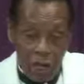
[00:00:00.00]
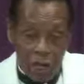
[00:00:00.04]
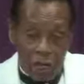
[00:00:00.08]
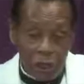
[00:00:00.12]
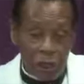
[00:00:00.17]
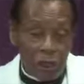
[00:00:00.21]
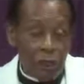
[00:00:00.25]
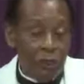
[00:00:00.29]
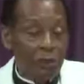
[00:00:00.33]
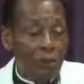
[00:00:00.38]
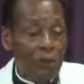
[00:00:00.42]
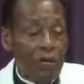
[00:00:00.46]

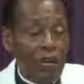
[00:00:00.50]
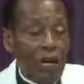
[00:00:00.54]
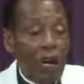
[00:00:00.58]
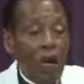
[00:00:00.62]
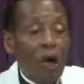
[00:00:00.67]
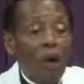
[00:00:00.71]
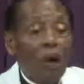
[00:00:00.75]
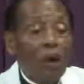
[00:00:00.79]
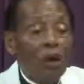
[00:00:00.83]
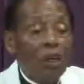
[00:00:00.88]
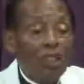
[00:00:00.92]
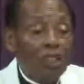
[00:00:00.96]
You, we are
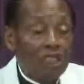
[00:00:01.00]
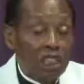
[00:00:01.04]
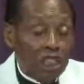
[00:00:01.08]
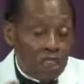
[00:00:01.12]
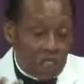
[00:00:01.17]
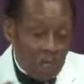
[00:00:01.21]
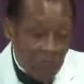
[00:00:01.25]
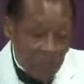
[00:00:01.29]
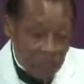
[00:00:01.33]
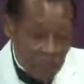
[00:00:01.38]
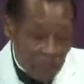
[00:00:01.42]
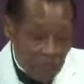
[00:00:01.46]
all
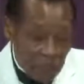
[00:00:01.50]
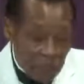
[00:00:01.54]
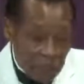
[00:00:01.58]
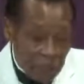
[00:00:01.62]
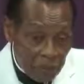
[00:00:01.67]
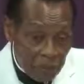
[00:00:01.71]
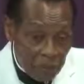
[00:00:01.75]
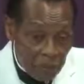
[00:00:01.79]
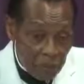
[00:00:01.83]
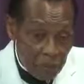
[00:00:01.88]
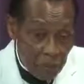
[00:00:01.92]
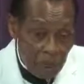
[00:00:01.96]
different.
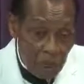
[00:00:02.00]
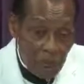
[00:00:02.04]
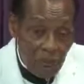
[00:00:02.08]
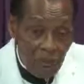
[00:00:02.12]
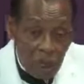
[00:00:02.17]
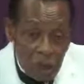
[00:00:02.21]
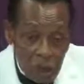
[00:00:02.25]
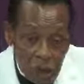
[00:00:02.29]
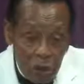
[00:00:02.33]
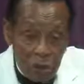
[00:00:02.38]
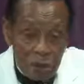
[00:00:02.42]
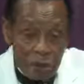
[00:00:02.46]

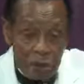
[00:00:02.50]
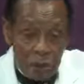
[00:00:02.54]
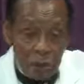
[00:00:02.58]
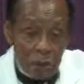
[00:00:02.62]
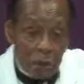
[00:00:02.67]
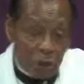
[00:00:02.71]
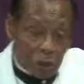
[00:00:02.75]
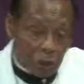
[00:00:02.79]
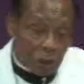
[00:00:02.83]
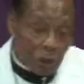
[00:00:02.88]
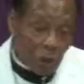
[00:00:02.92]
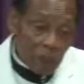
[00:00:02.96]
You,
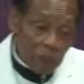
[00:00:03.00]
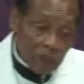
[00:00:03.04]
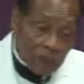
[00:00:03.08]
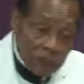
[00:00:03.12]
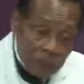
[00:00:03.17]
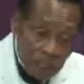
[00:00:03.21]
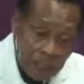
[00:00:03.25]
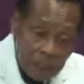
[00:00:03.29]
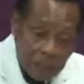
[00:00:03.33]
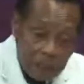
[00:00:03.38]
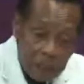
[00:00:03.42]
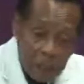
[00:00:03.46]
you do
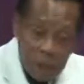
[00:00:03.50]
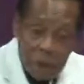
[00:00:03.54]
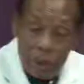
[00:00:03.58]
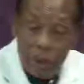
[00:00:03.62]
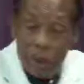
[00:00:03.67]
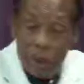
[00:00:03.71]
this, you